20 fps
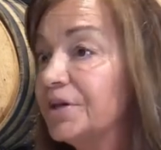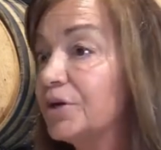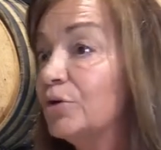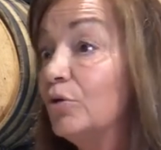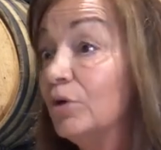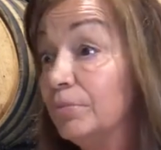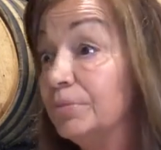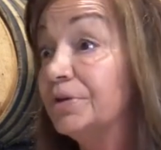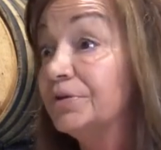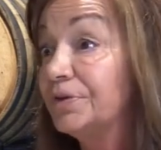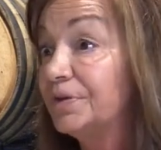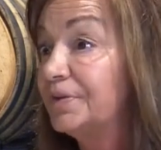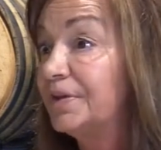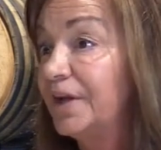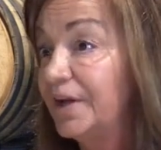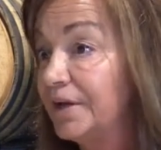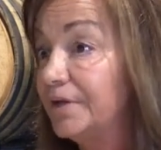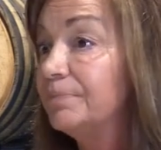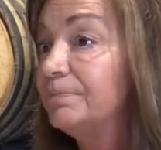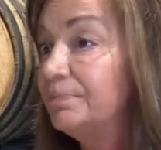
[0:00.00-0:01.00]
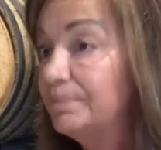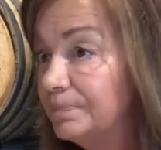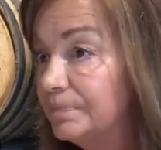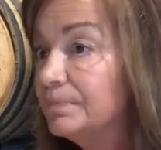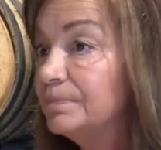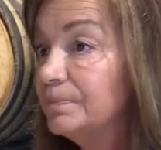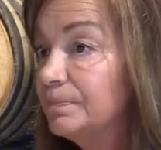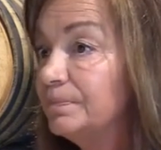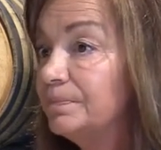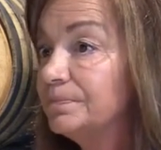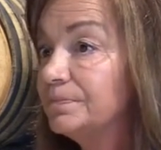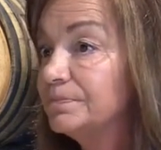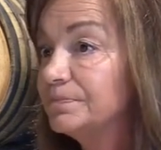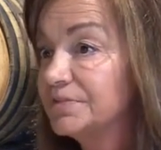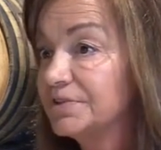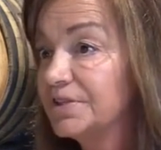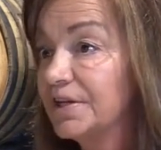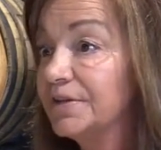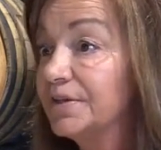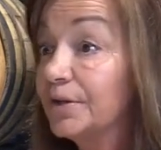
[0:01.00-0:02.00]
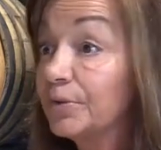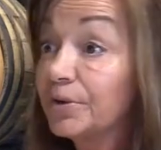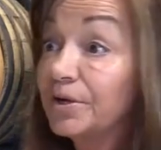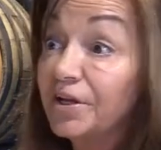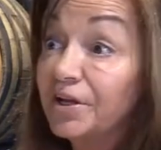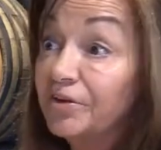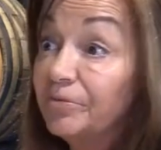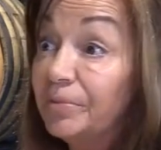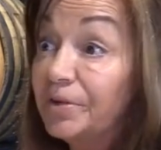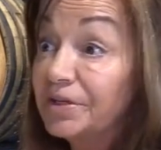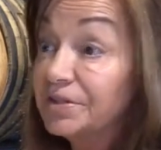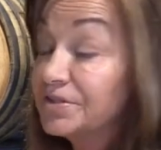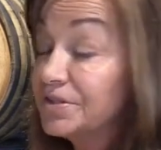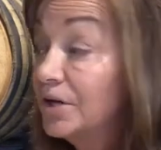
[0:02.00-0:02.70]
equipment that they said they were going to give me.